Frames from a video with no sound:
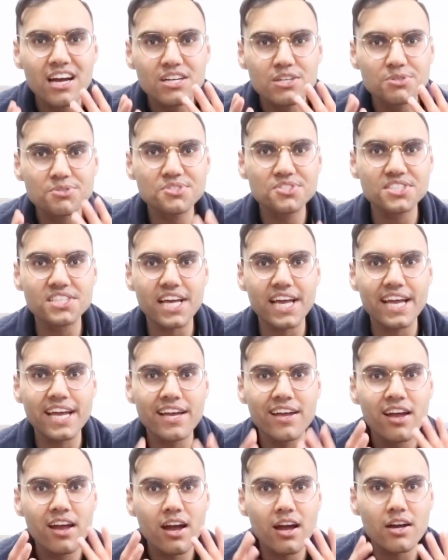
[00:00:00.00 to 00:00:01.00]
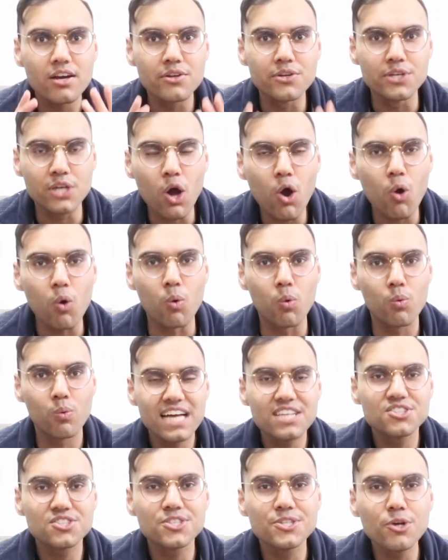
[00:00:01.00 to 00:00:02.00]
to say no.
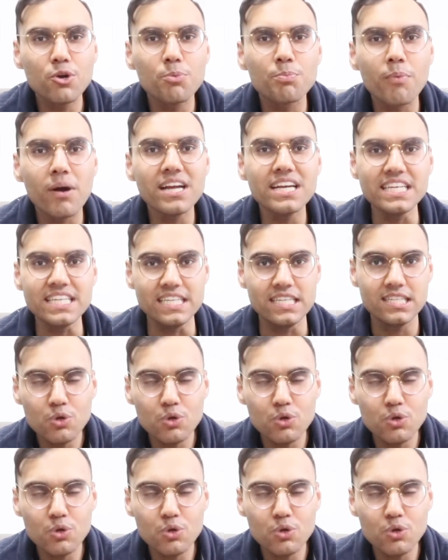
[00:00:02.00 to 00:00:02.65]
It's your money.